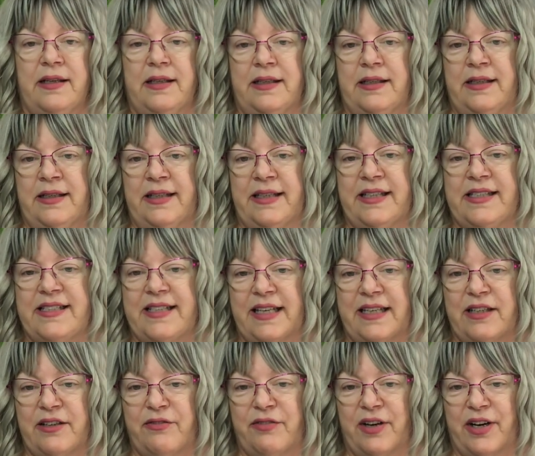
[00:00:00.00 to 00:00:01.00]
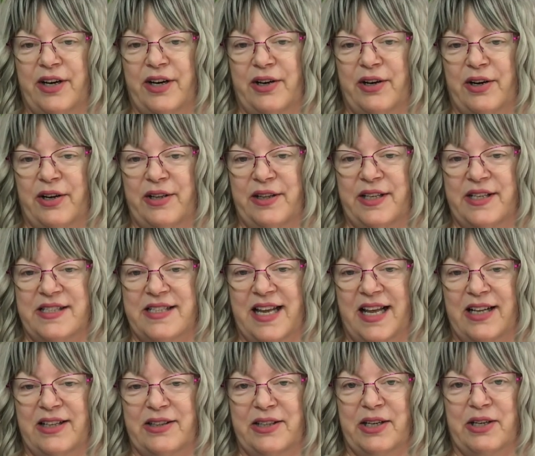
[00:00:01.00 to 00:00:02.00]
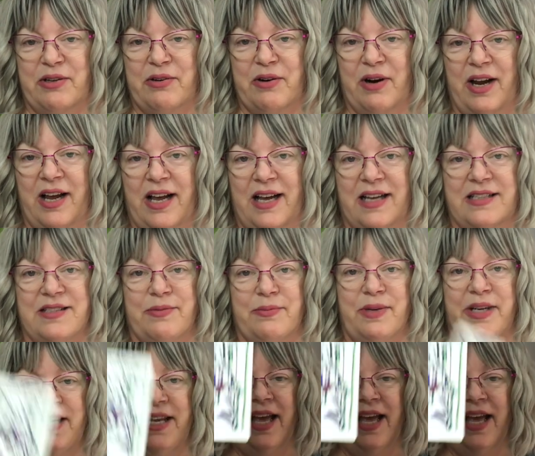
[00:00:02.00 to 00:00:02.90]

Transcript: Signifier on this Celtic cross, we